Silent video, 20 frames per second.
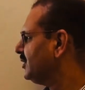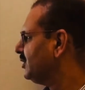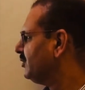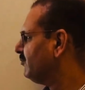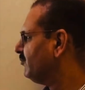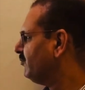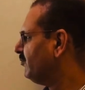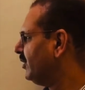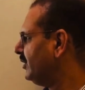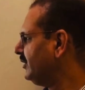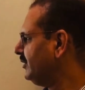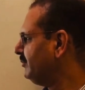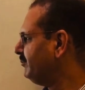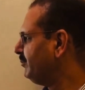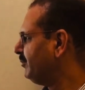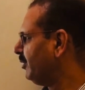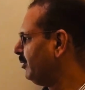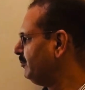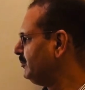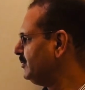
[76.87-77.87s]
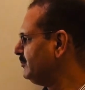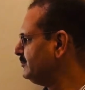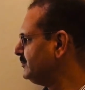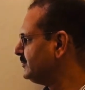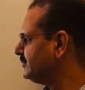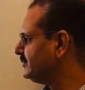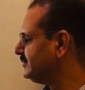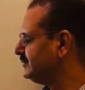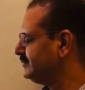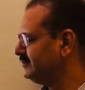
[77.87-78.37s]
What problems
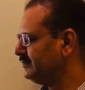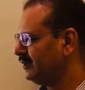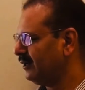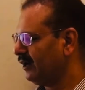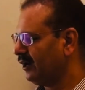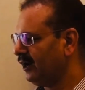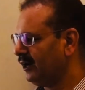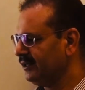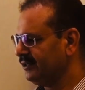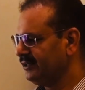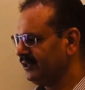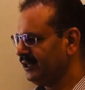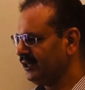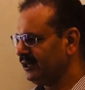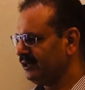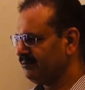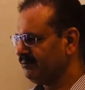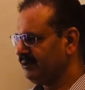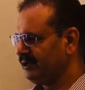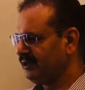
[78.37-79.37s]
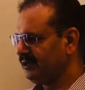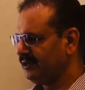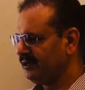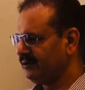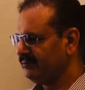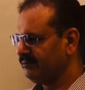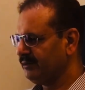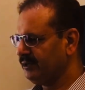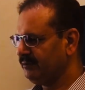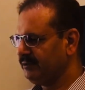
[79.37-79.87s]
are there
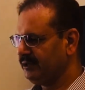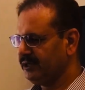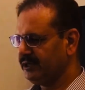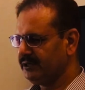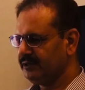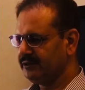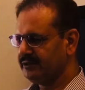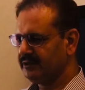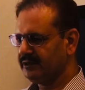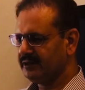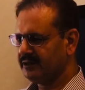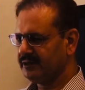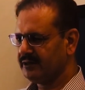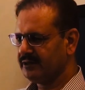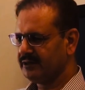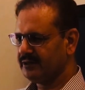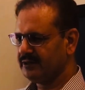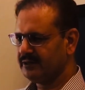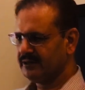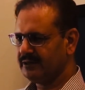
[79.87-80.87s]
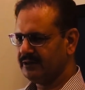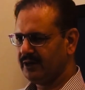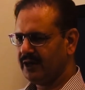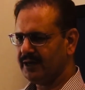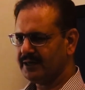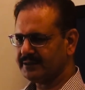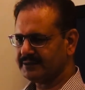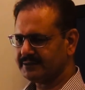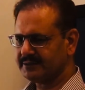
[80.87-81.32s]
maybe in the lungs?